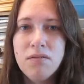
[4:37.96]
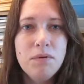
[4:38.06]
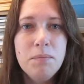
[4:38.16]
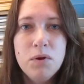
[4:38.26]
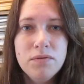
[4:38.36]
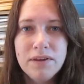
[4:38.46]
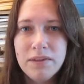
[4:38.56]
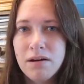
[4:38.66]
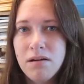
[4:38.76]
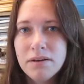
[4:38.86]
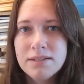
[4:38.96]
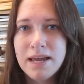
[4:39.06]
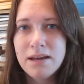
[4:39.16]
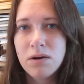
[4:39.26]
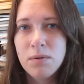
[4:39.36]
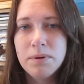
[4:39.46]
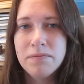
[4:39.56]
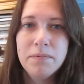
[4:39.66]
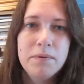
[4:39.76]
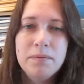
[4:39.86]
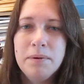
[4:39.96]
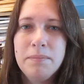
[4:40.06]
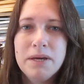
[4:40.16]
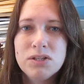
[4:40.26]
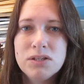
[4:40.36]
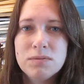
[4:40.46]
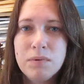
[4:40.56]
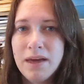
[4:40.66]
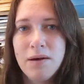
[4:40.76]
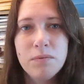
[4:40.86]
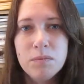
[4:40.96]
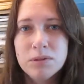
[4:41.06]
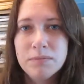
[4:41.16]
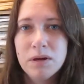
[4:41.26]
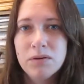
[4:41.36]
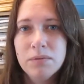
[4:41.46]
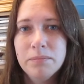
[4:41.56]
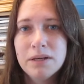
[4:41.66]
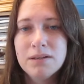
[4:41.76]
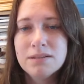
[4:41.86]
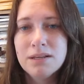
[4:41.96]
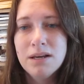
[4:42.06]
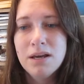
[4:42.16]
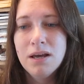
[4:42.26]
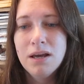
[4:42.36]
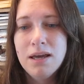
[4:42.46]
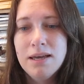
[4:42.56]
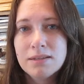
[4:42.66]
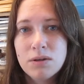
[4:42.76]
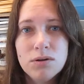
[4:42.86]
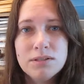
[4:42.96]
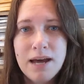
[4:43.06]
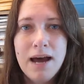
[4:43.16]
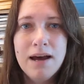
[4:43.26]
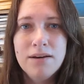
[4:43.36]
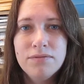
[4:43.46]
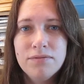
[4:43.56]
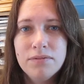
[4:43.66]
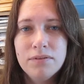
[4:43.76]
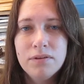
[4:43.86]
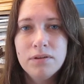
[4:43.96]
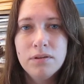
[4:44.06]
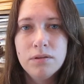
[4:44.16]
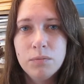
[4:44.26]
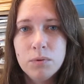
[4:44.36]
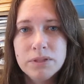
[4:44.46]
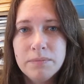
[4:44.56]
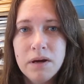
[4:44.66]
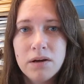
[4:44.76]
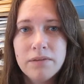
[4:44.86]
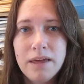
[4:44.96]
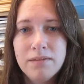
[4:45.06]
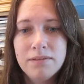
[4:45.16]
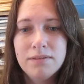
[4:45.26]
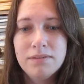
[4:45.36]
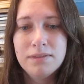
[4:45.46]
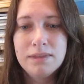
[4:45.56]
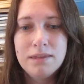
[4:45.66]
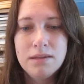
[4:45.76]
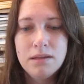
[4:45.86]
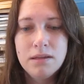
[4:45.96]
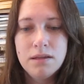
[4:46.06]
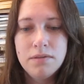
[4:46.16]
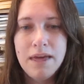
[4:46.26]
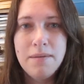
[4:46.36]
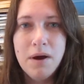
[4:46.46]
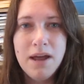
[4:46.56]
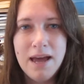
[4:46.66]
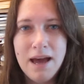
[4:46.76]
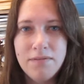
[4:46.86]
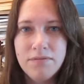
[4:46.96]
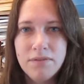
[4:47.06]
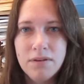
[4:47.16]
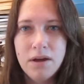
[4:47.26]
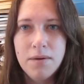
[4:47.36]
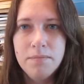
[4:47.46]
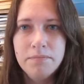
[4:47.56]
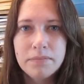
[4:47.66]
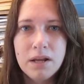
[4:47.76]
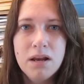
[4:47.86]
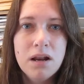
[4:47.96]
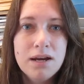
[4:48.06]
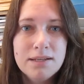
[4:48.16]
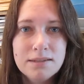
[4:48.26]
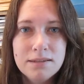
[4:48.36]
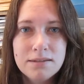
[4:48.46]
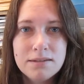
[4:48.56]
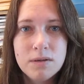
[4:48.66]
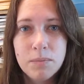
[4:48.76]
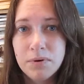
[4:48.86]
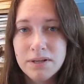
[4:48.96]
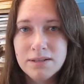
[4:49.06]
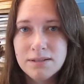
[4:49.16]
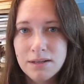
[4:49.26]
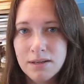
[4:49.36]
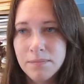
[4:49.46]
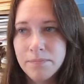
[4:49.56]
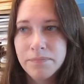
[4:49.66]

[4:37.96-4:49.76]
remove it. They can't take a copy of one of my pictures without the watermark on, because it's got to have the watermark. They might have a license to print it